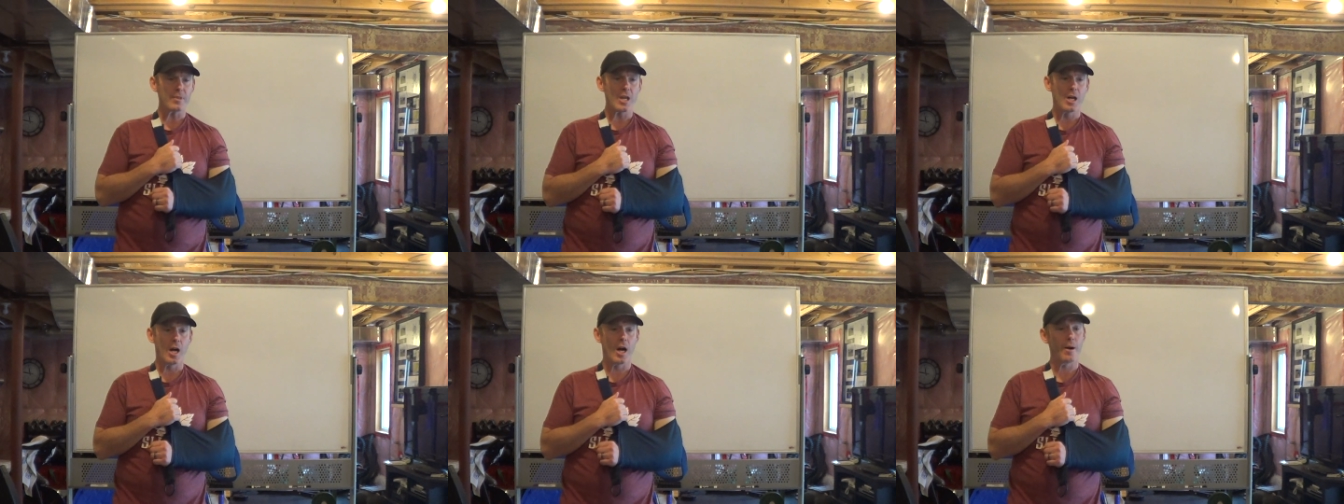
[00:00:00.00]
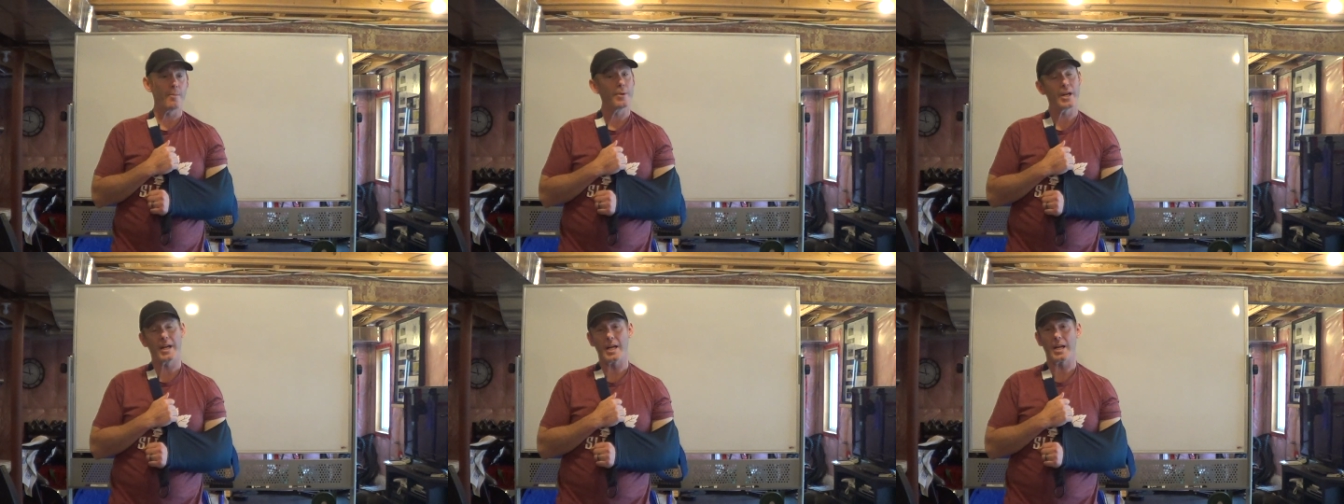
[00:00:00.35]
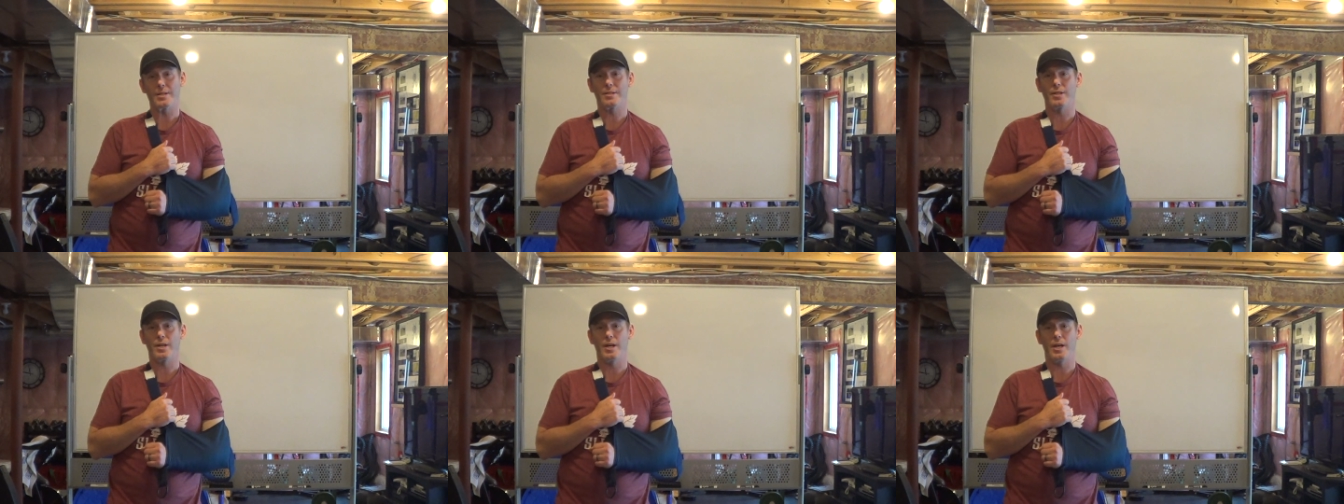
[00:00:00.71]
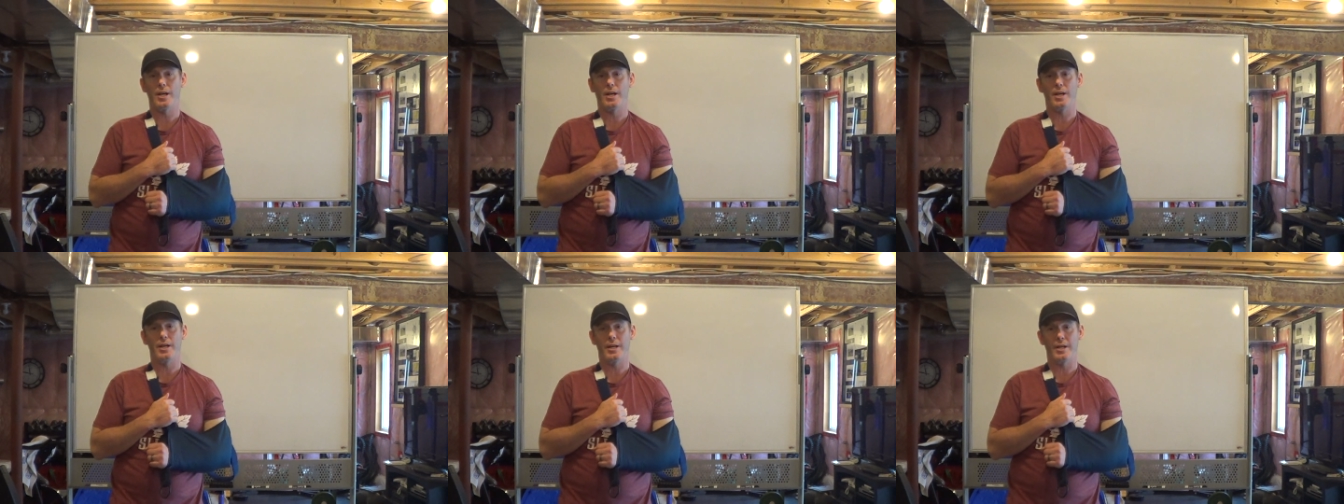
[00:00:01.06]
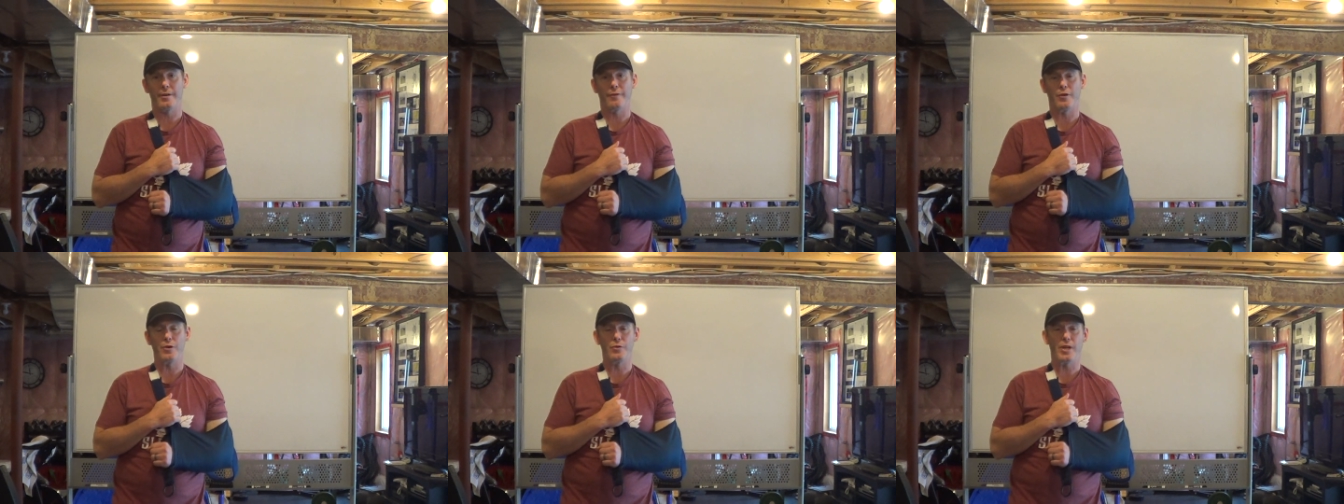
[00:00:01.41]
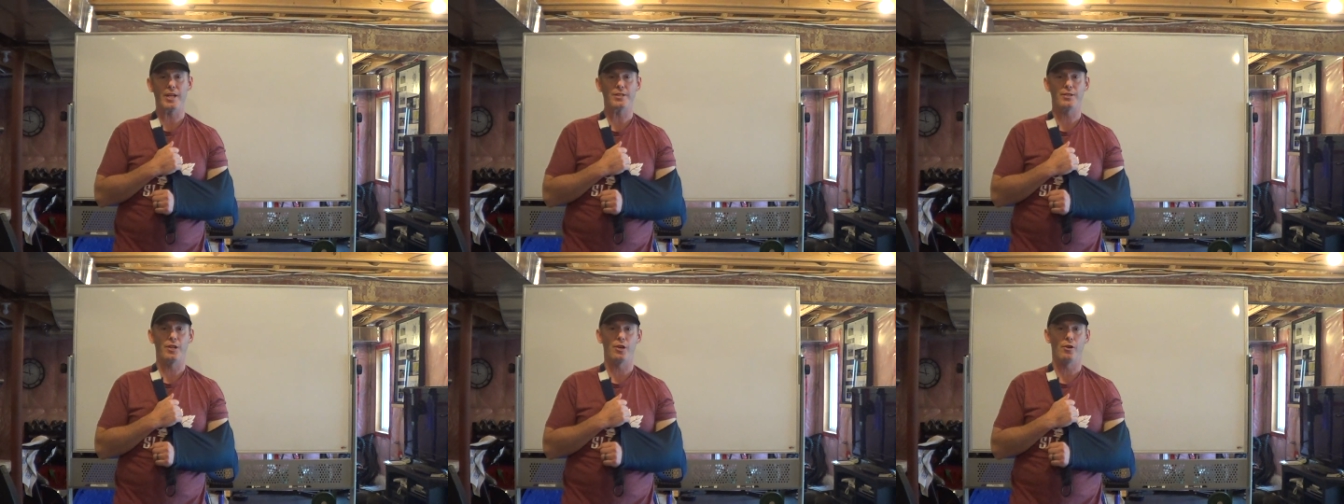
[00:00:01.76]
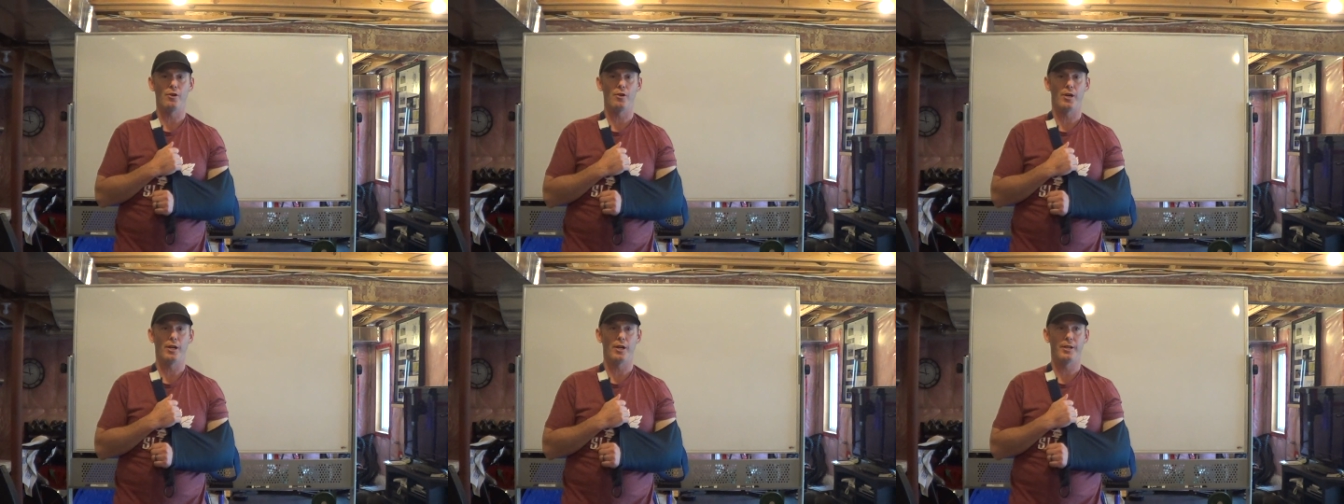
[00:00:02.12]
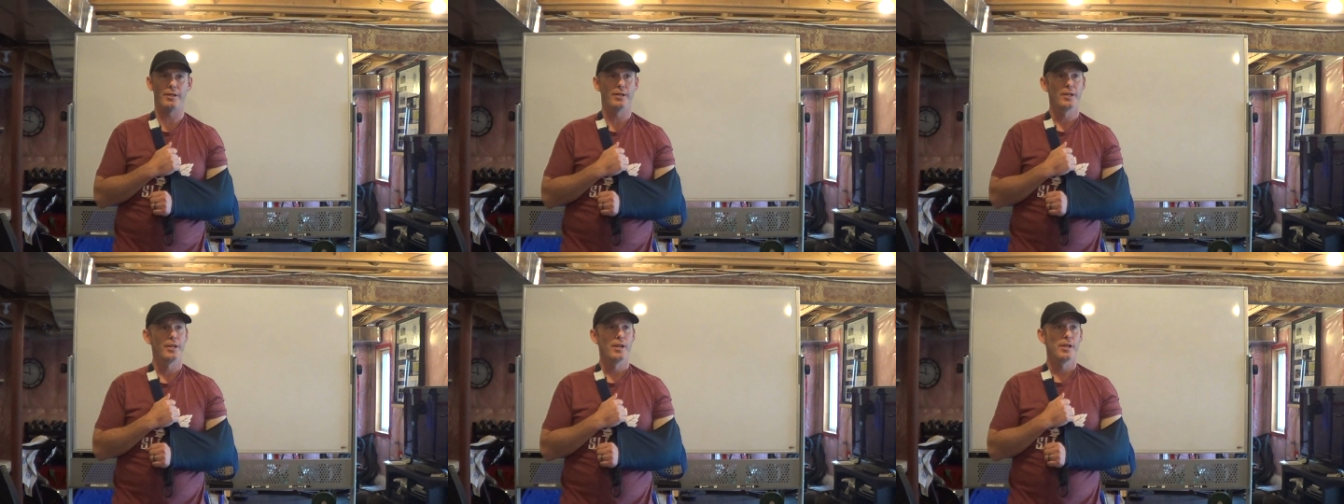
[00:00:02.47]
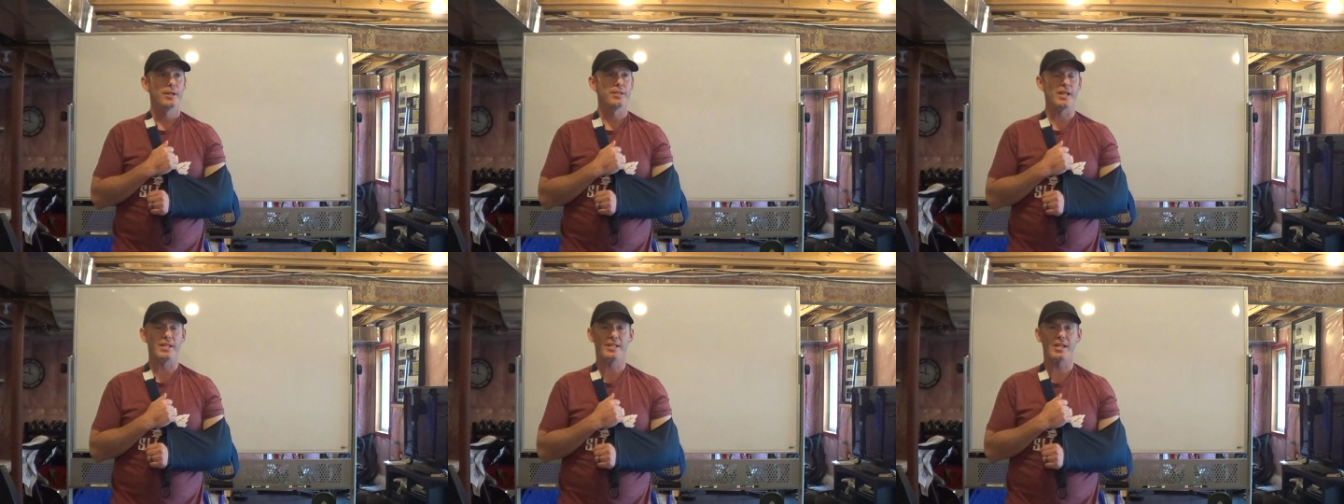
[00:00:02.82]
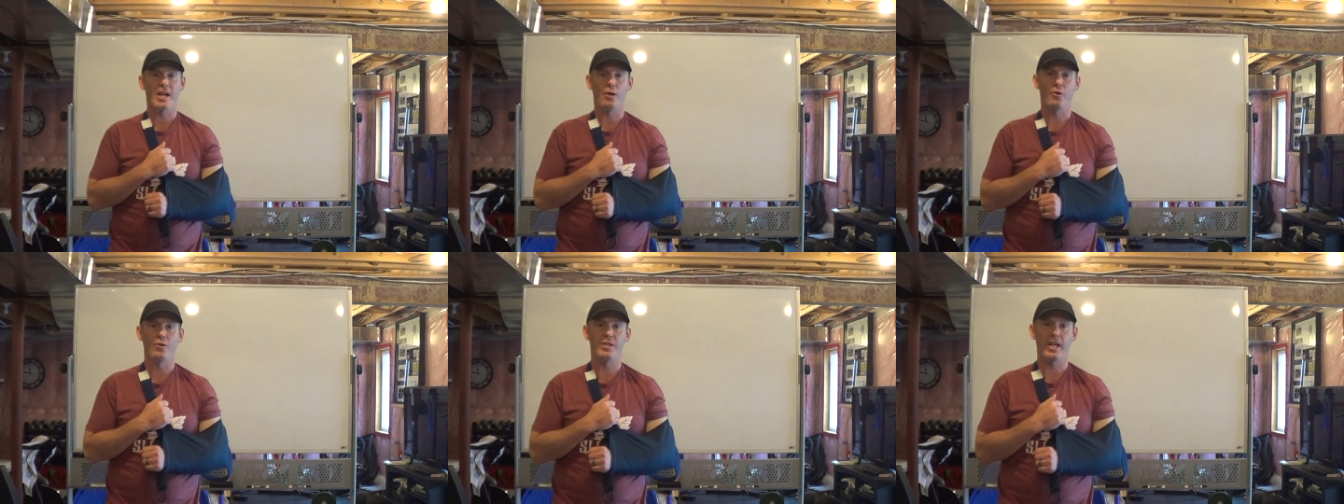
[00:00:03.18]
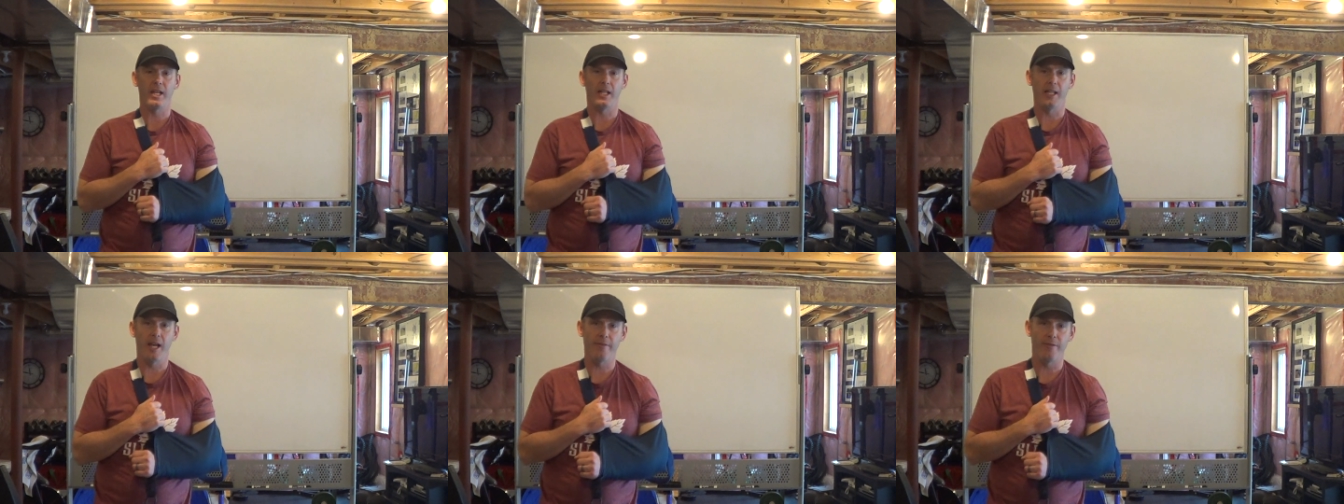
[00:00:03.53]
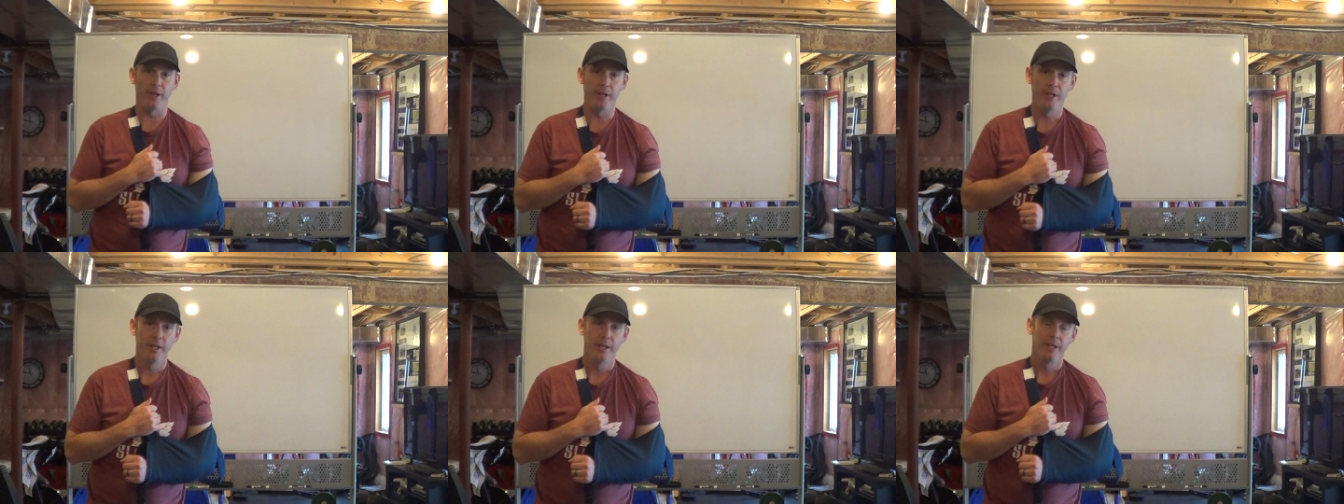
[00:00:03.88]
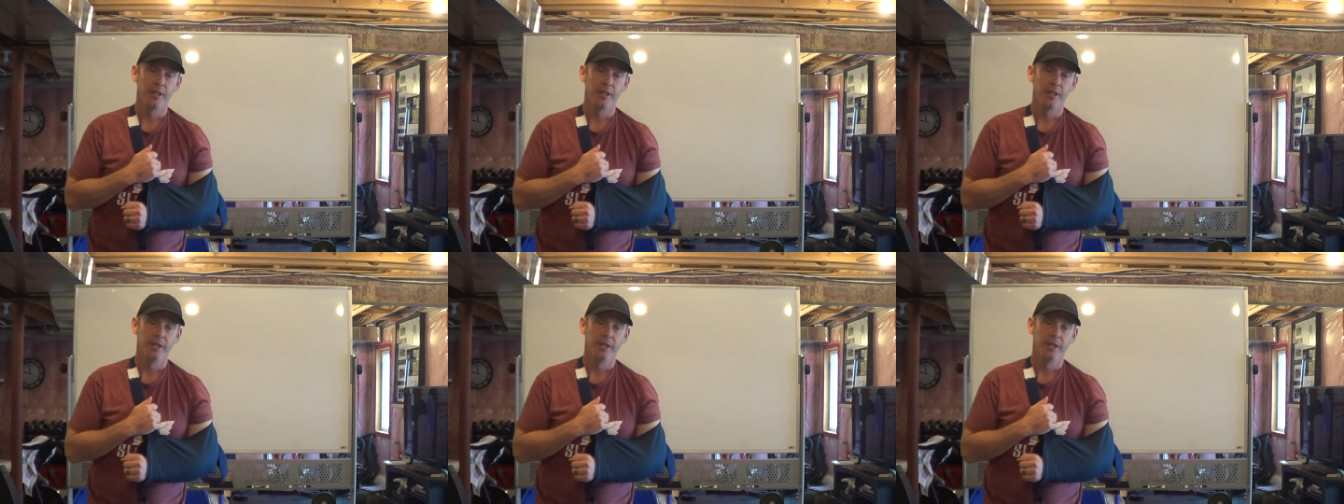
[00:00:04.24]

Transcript: Uh, but I guess uh, in a few days here on day 10 or day 11